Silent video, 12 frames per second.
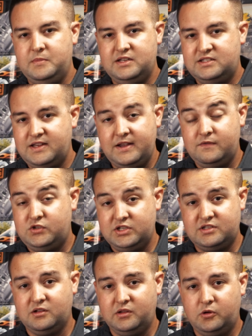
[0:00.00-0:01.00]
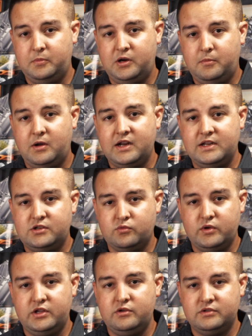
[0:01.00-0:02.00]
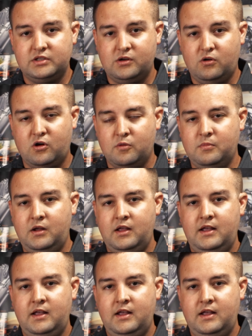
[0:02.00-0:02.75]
me save just a little bit of money to reuse the carb.